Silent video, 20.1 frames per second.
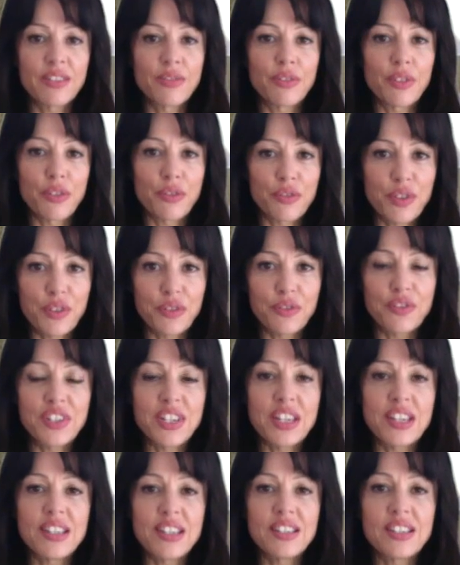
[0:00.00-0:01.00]
the
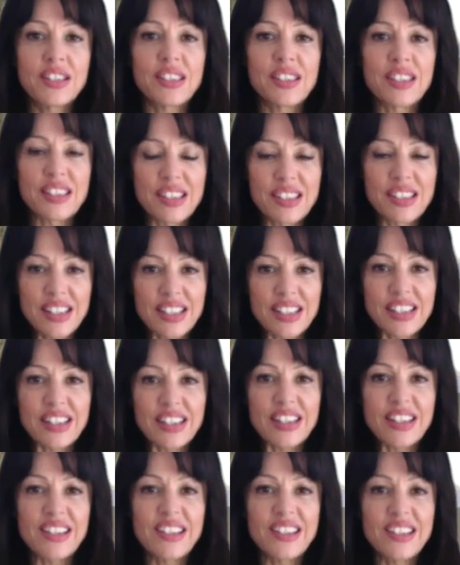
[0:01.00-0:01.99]
50s, the
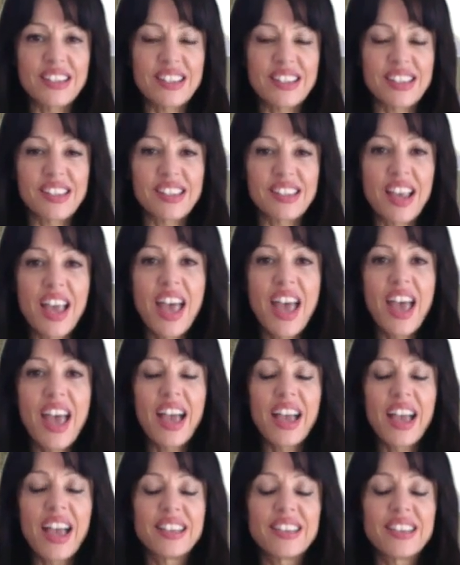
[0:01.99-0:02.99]
60s,
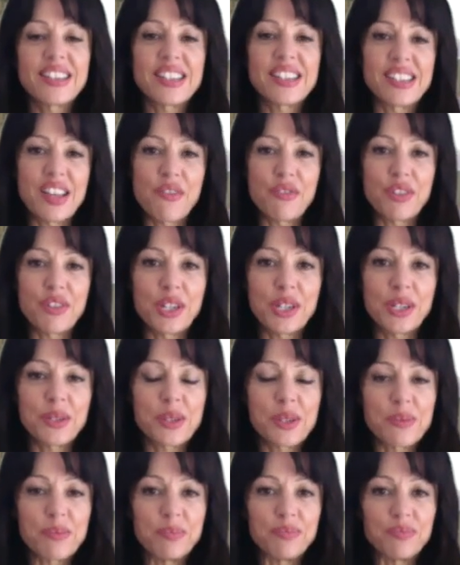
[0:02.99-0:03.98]
and the
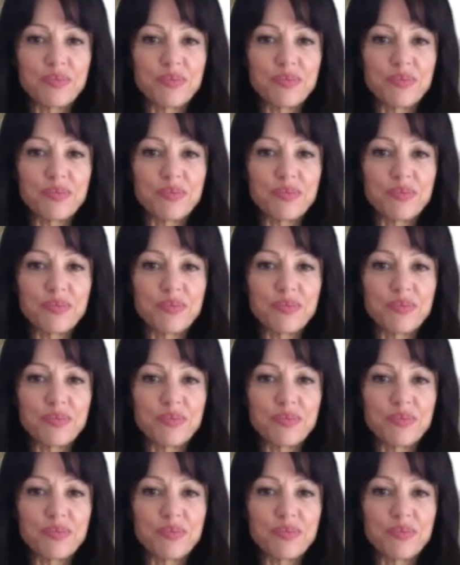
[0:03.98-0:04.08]
70s.